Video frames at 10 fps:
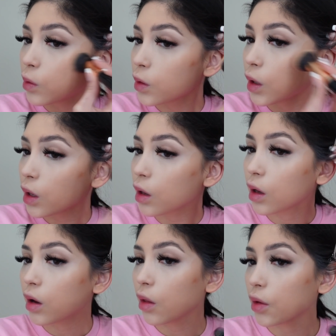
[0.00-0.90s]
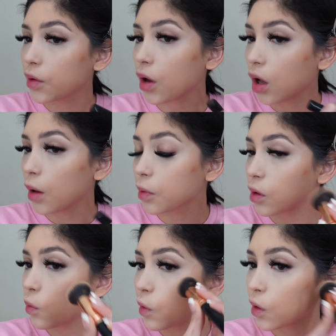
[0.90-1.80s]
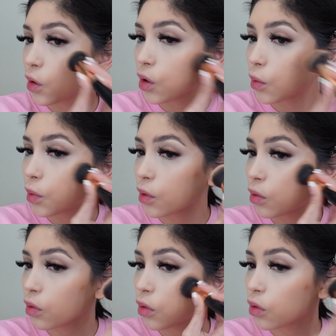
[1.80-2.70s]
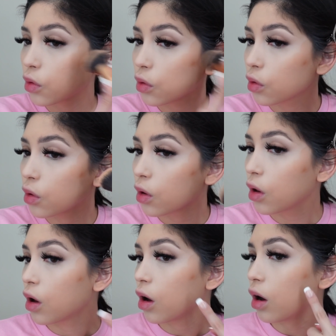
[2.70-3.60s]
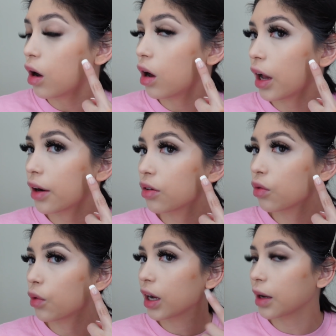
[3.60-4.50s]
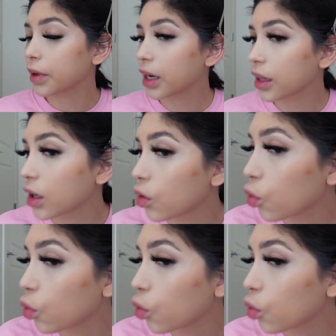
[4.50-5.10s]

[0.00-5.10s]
Taking it on the tops of my cheekbones. Oh, I don't know why I'm getting like a